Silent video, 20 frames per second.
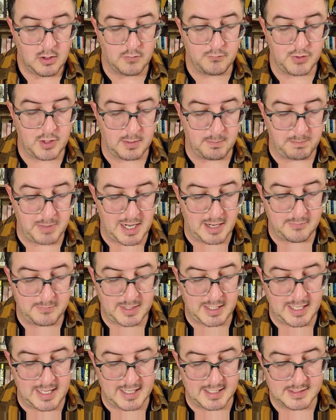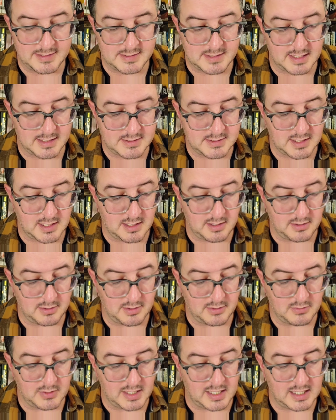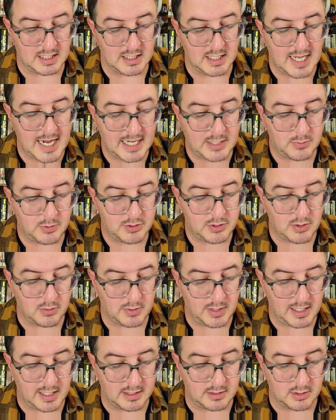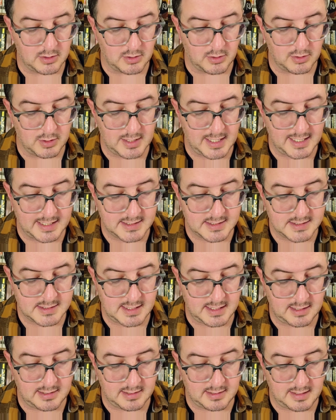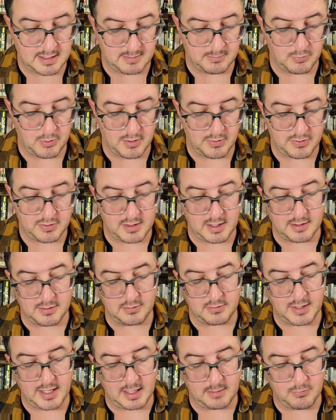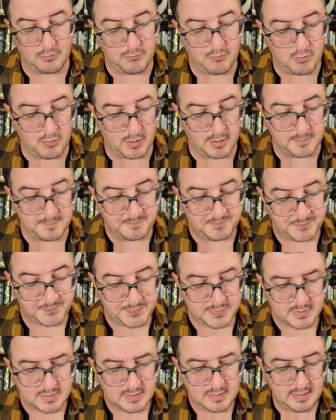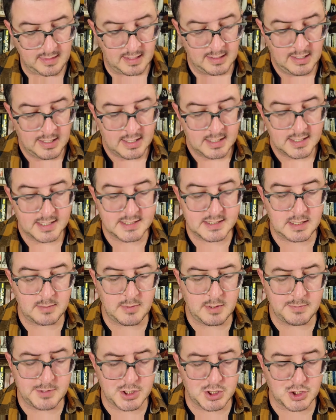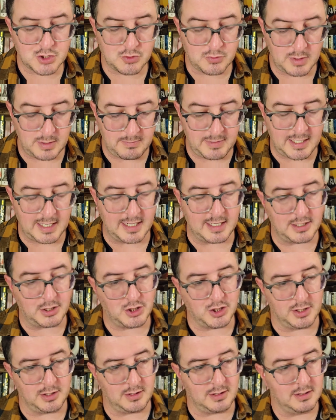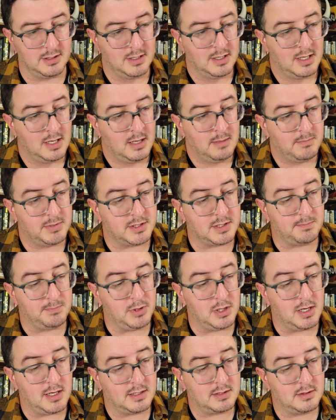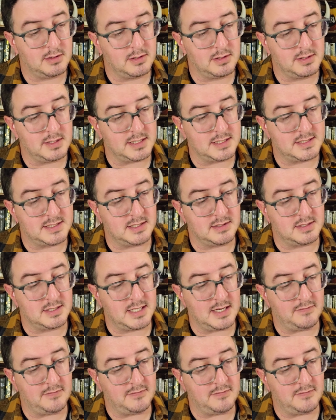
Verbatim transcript: Over their bobbing heads, I saw her nearly collide with Tony and the girl I had seen him with the other day before. They seemed to be screaming at each other, but the blonde girl and Sarah,